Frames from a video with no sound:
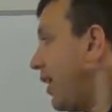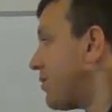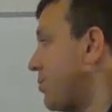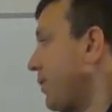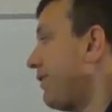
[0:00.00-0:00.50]

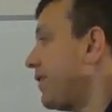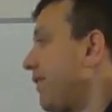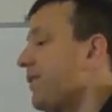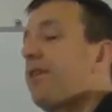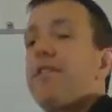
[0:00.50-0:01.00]
So we have a
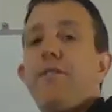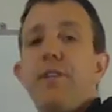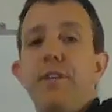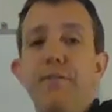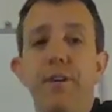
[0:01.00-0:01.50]
lovely little,
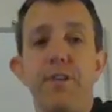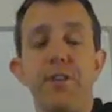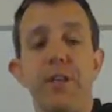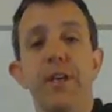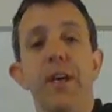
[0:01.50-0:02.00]
little function.